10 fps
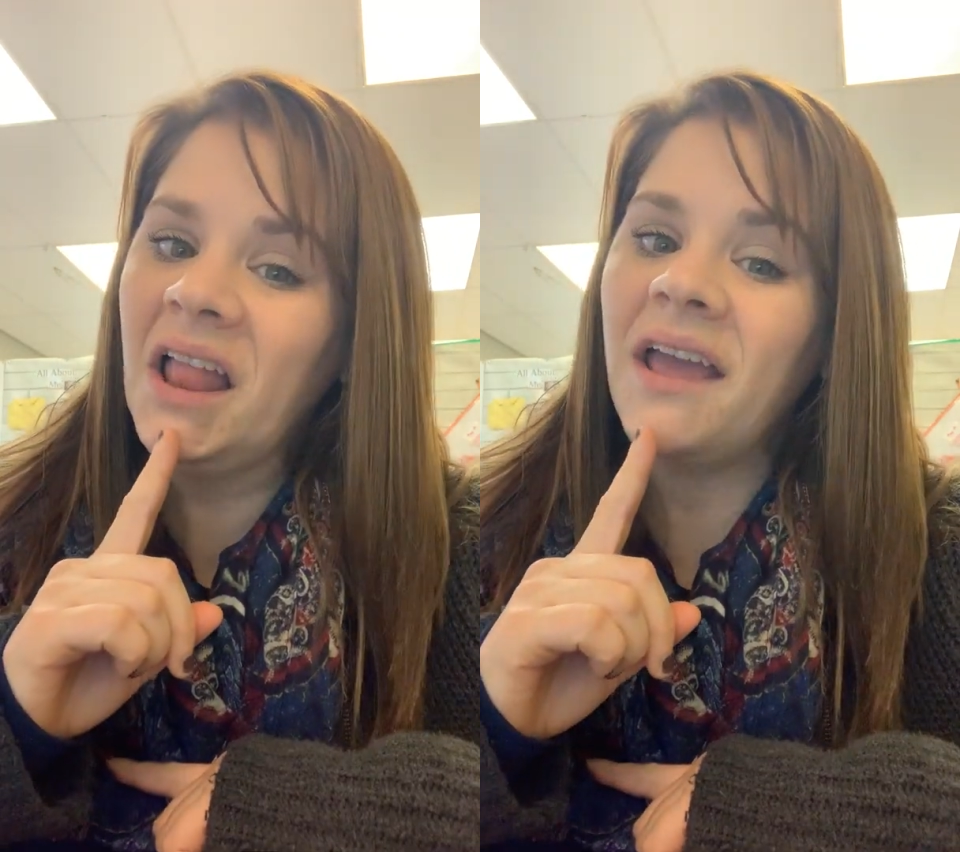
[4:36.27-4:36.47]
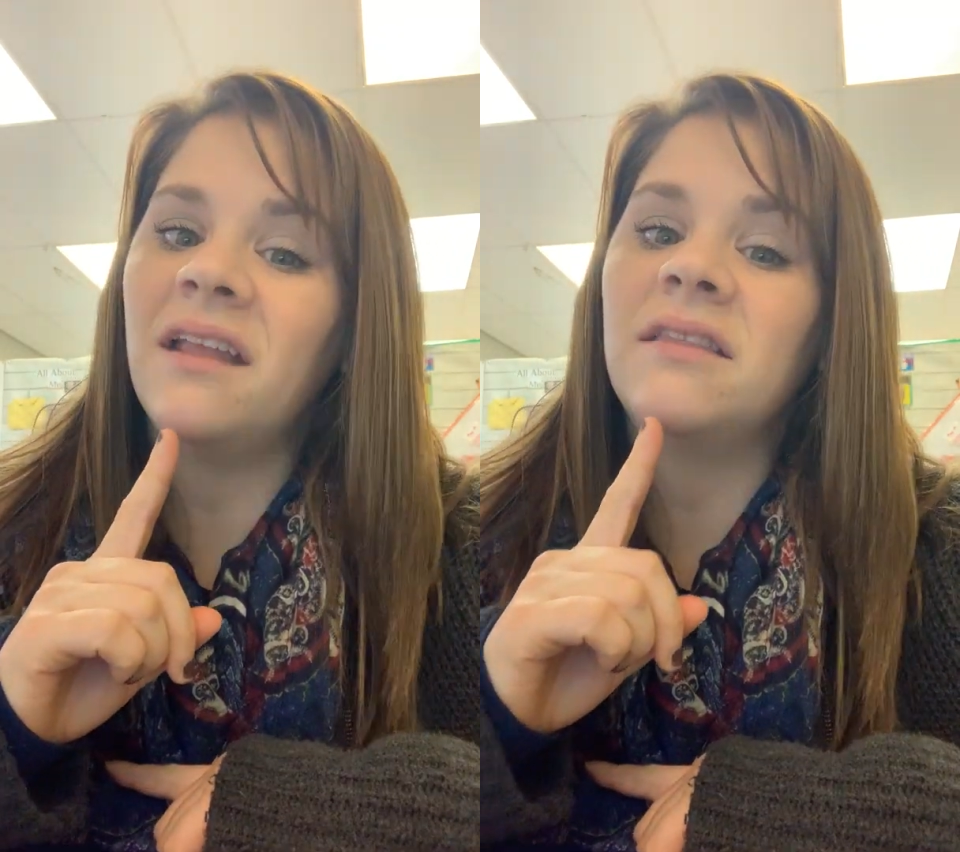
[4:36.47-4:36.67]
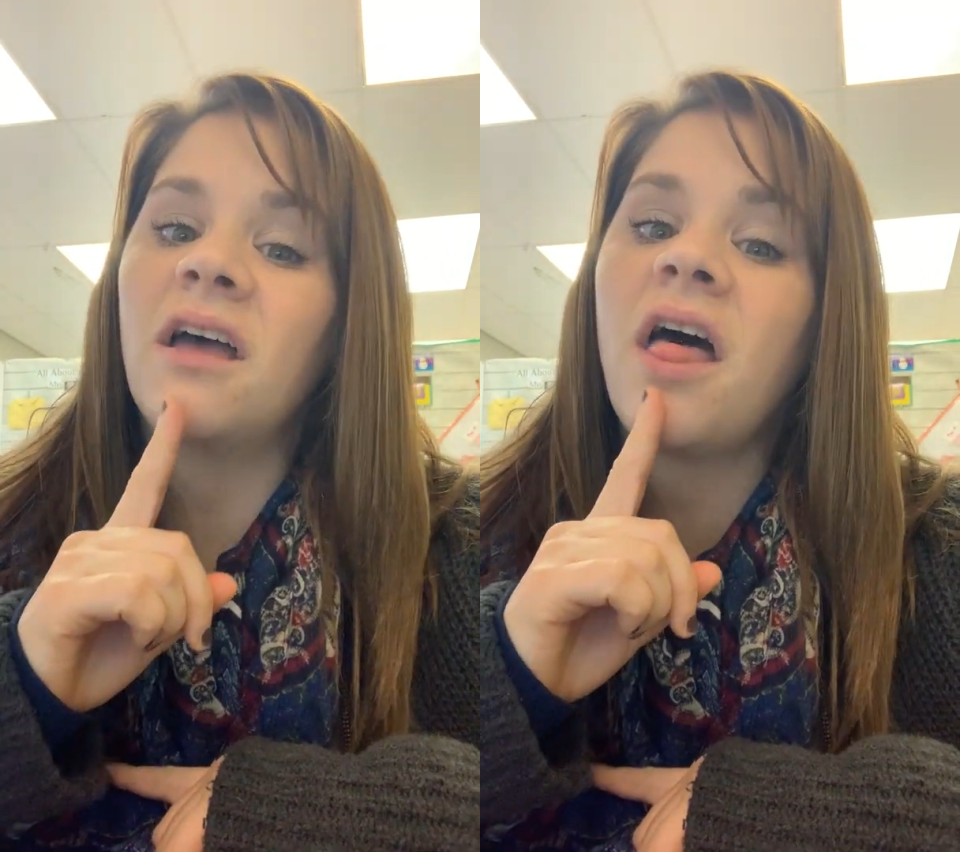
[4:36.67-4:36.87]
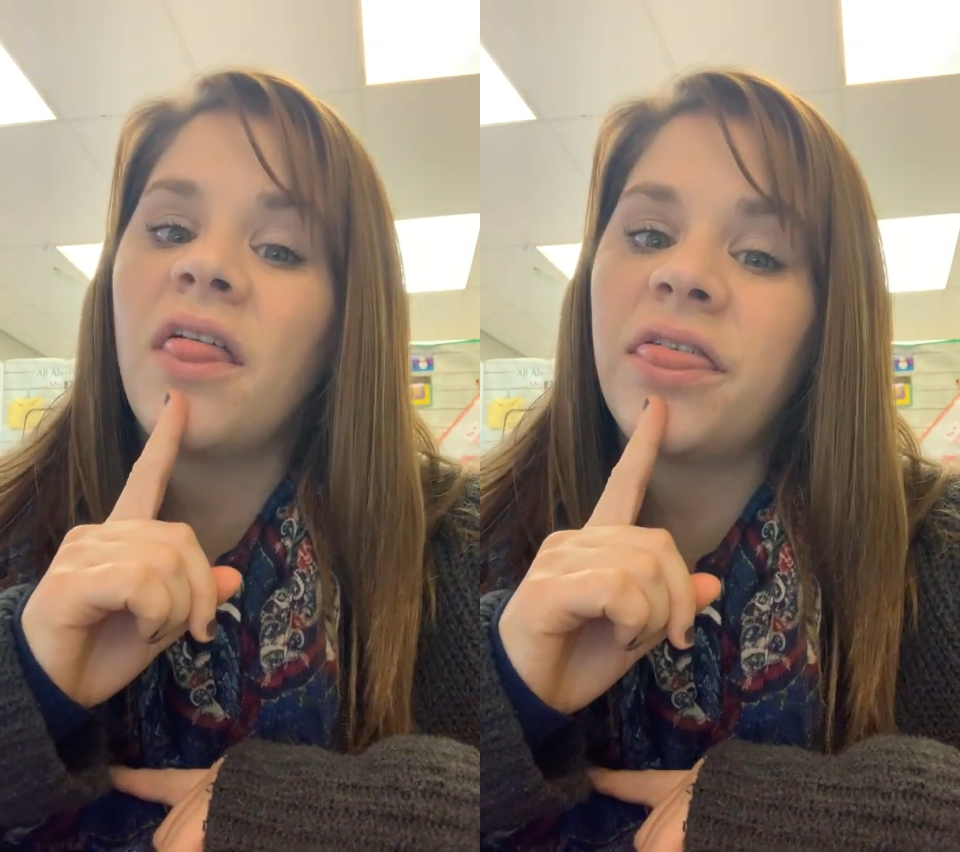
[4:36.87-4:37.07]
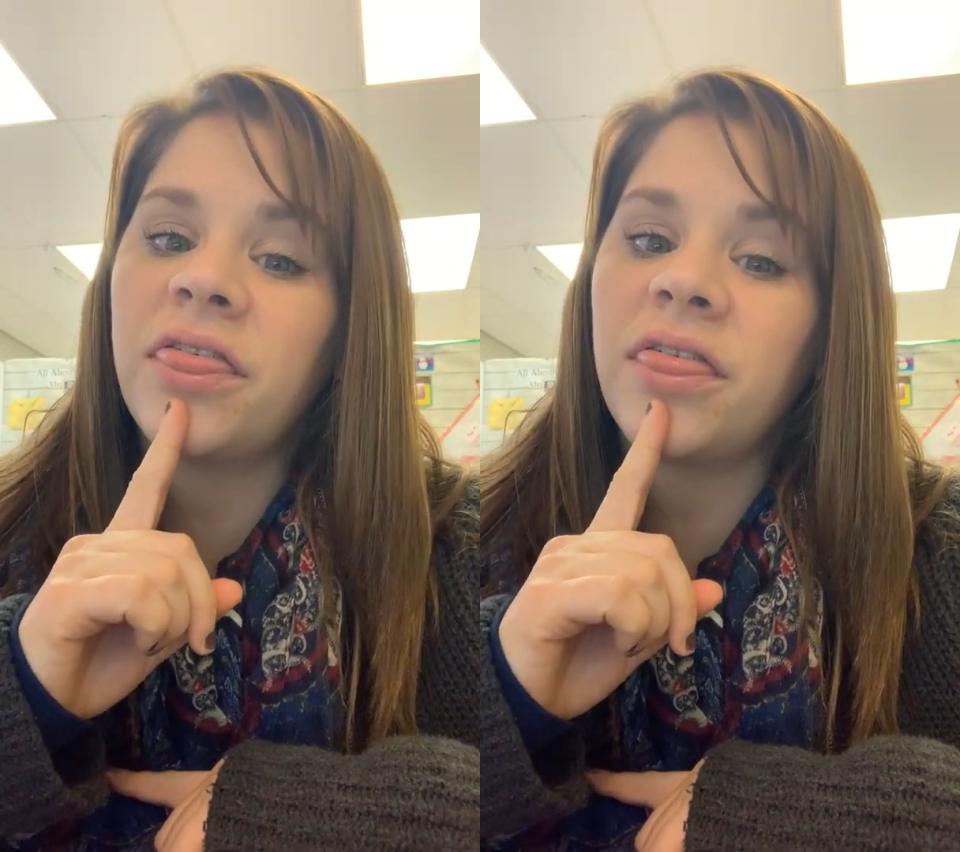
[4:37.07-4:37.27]
and the
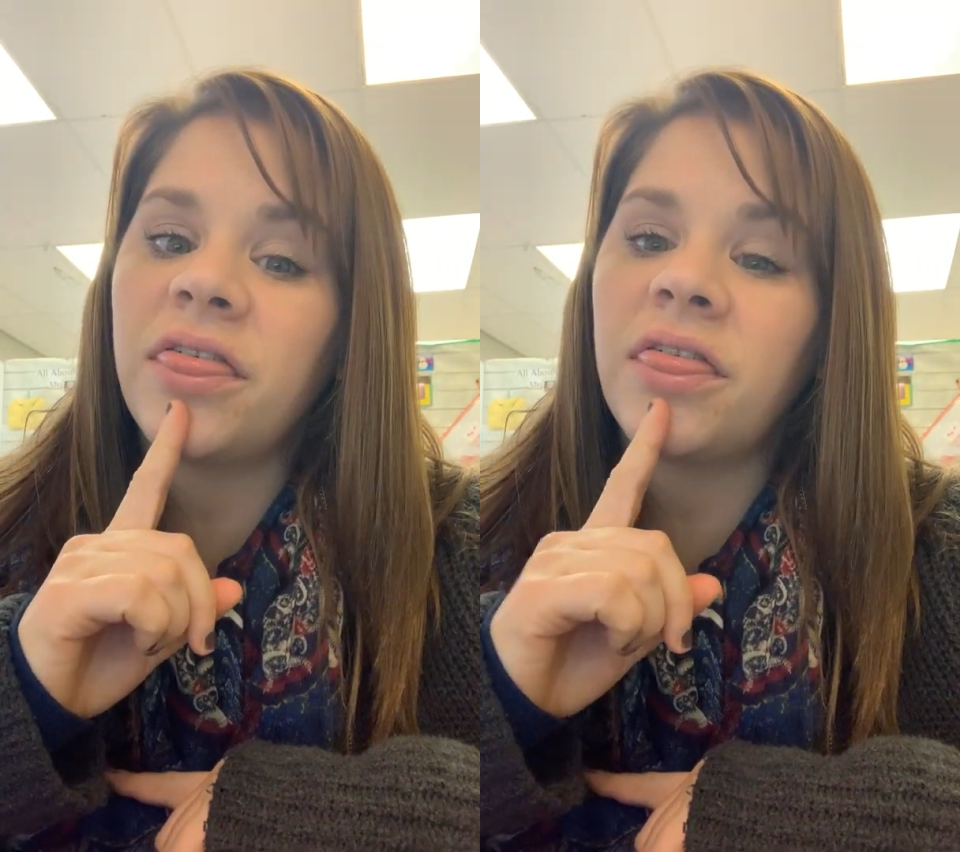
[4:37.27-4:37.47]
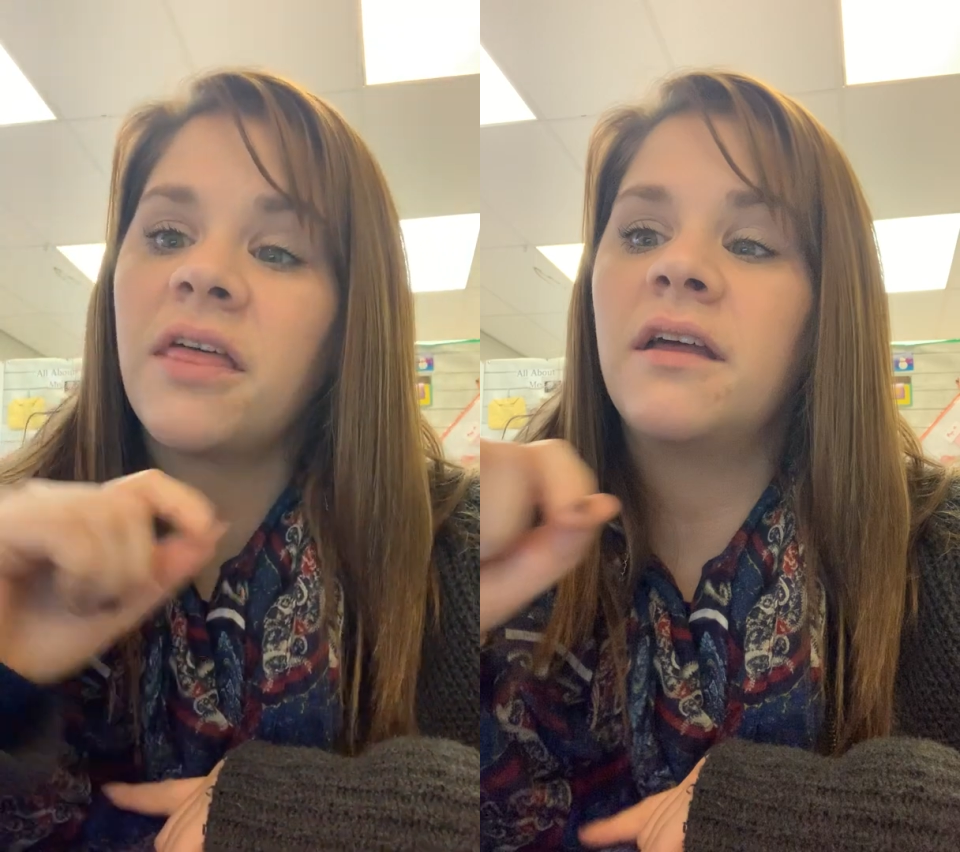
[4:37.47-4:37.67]
th.